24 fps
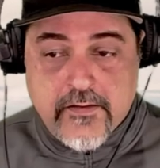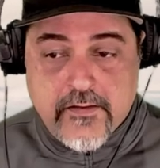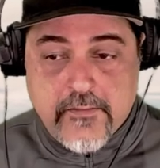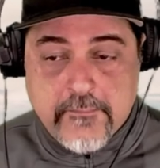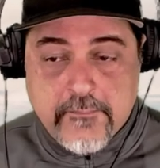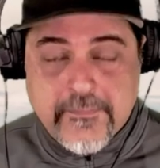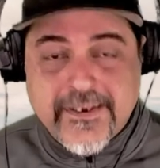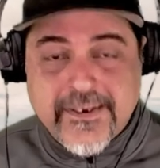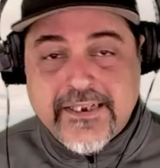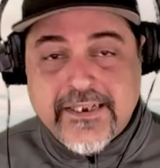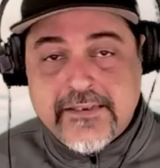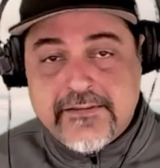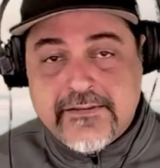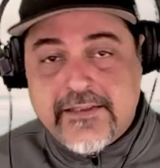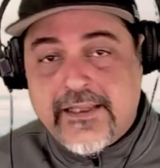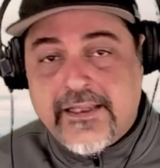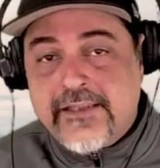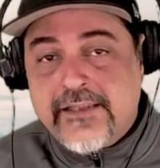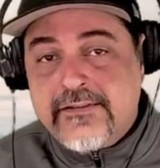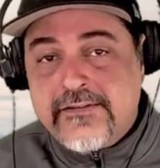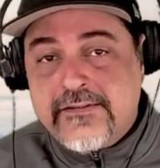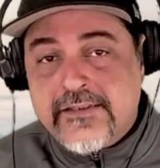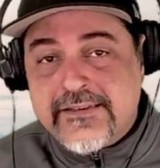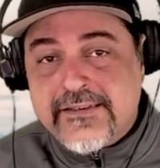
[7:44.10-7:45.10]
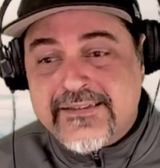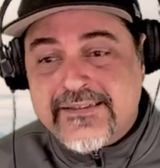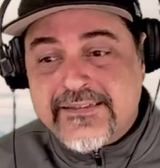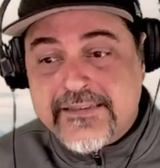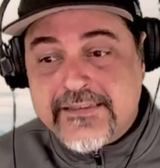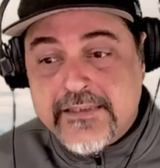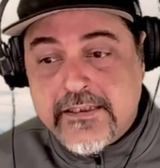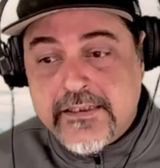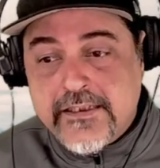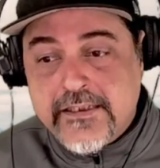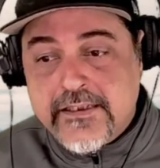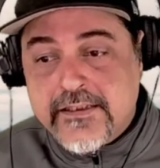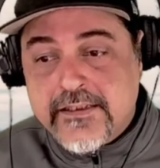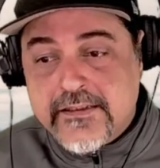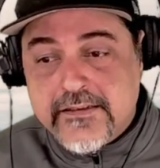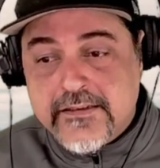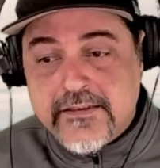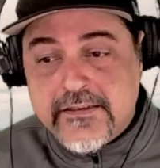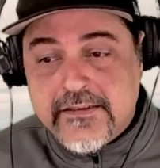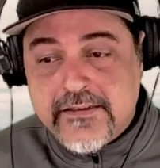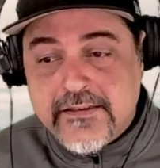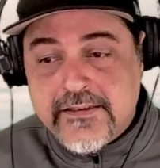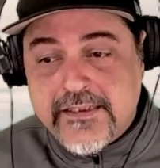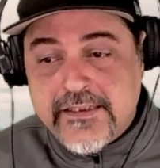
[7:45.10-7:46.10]
but it's nice to see
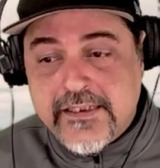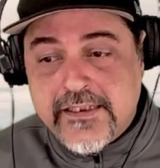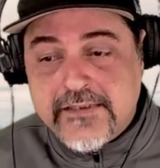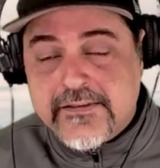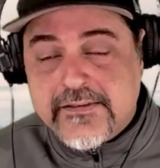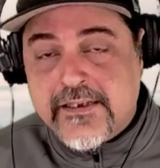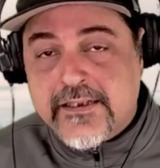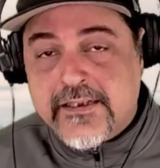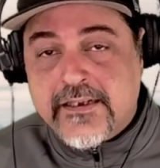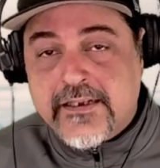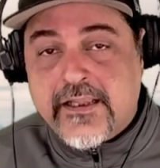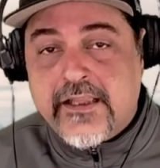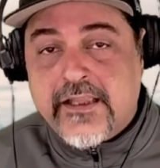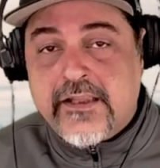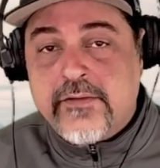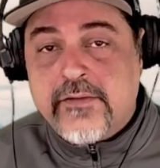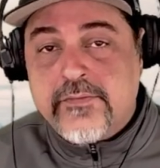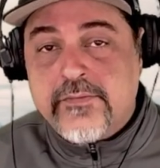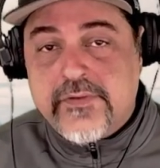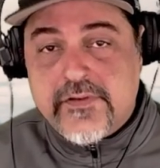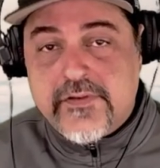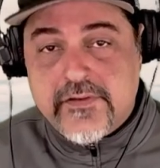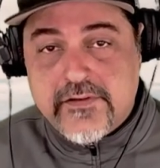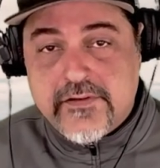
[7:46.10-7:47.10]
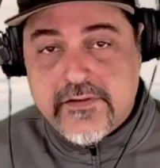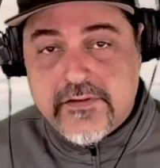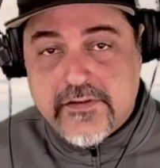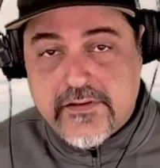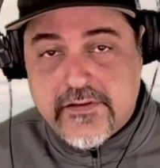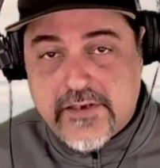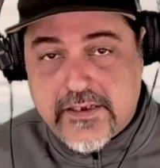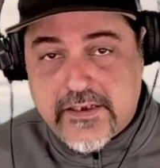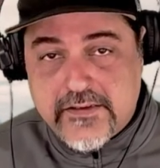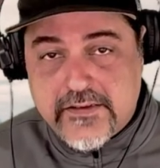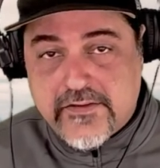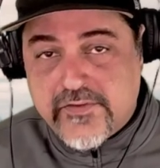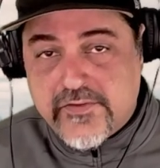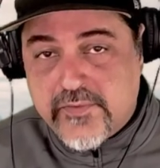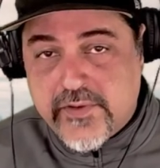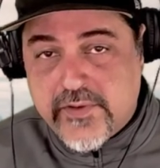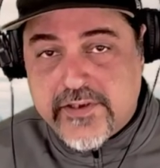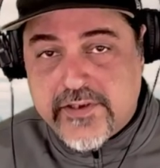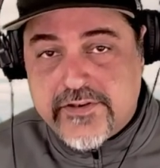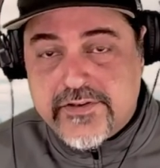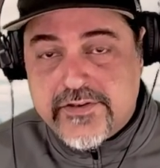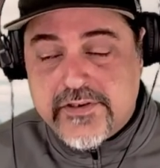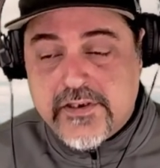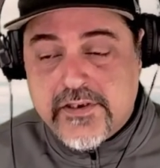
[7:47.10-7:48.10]
these kind of games on the
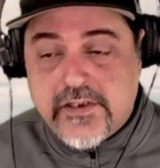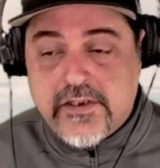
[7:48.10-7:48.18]
Switch.